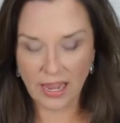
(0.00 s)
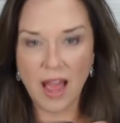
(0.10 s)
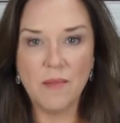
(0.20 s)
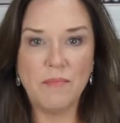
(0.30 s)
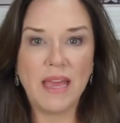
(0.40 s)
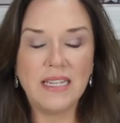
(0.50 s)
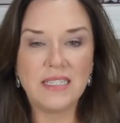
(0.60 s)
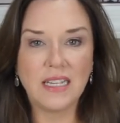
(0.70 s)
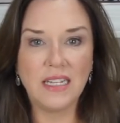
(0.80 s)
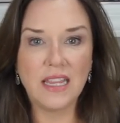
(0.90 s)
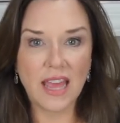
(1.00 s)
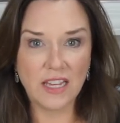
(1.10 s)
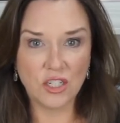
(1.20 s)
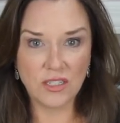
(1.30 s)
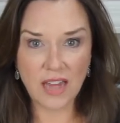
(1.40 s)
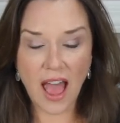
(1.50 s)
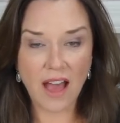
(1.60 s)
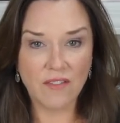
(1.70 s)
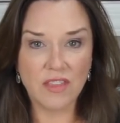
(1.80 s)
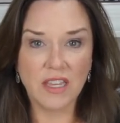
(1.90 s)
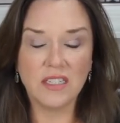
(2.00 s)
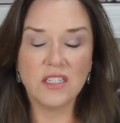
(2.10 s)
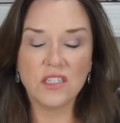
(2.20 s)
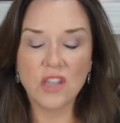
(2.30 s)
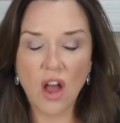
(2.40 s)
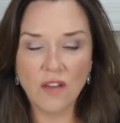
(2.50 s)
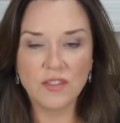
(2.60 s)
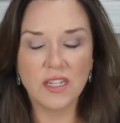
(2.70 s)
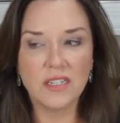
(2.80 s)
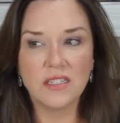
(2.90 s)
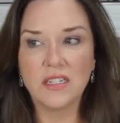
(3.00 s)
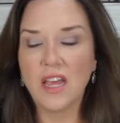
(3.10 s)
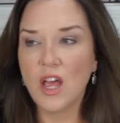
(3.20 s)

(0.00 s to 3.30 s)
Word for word: Um, basically, they just have the softest,